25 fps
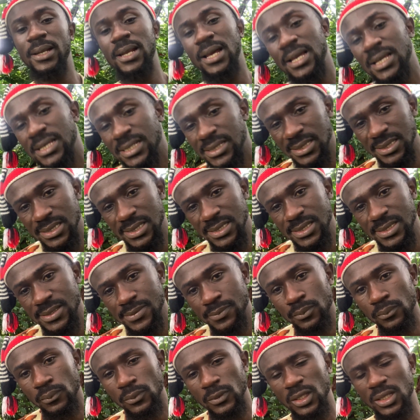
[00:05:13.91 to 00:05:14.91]
now is this,
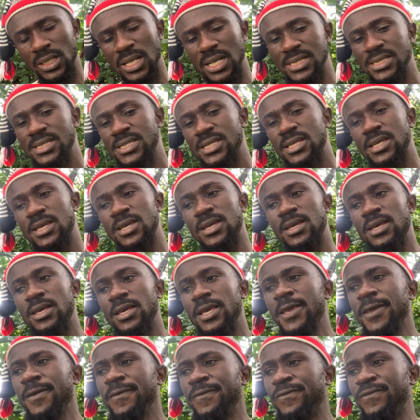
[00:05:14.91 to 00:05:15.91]
that
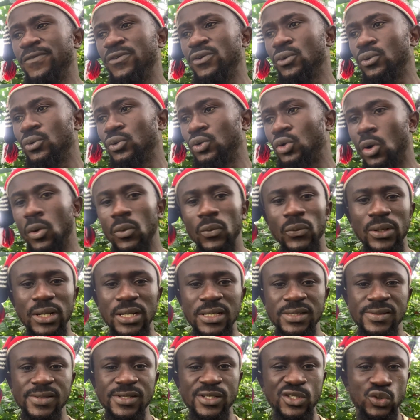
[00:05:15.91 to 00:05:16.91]
if you don't
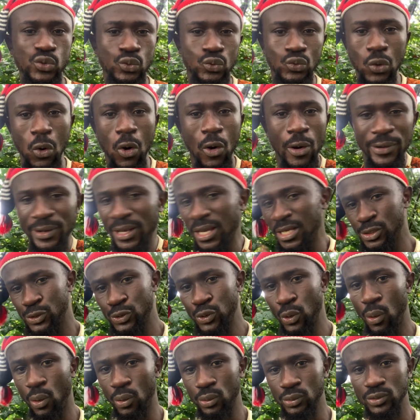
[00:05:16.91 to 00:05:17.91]
listen to other
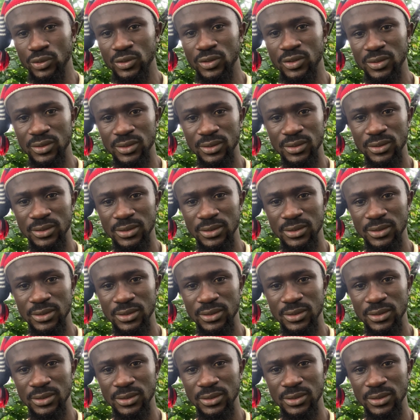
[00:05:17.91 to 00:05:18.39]
songs,